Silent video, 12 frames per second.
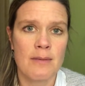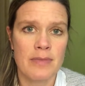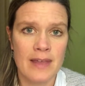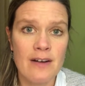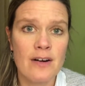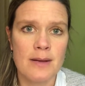
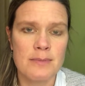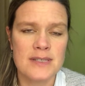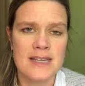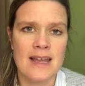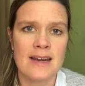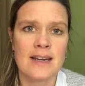They're
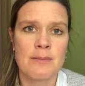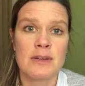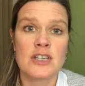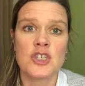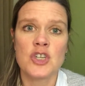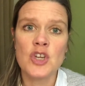upset,
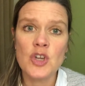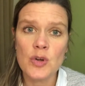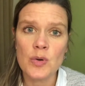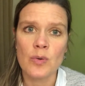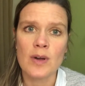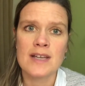but
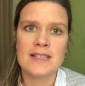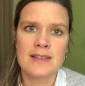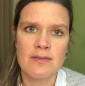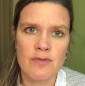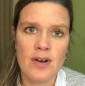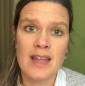you as
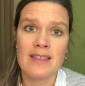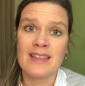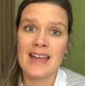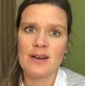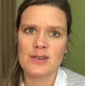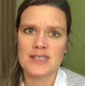the friend,
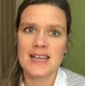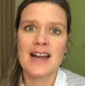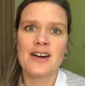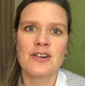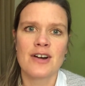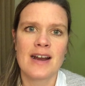the
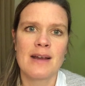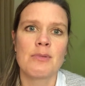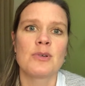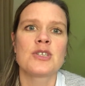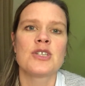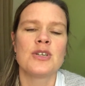outsider, are
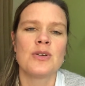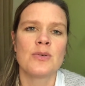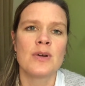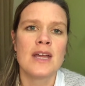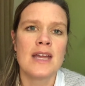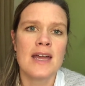able to
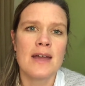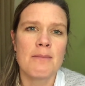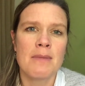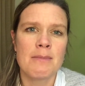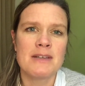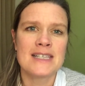
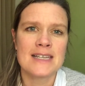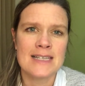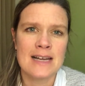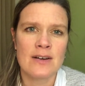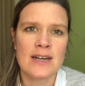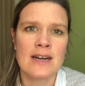maybe sit
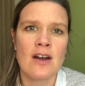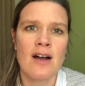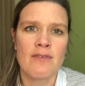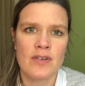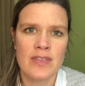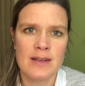down and
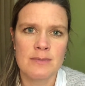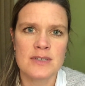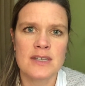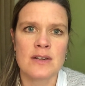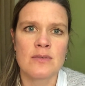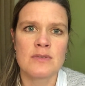offer them
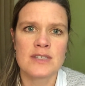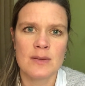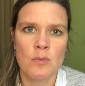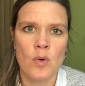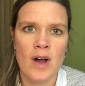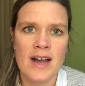
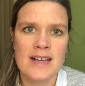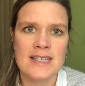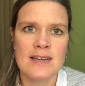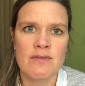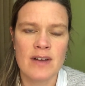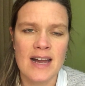some wise
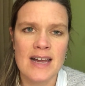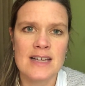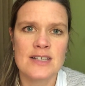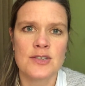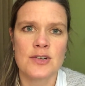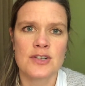
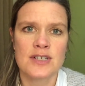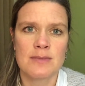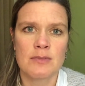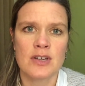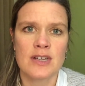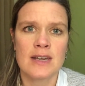advice or
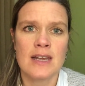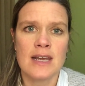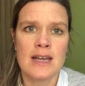some good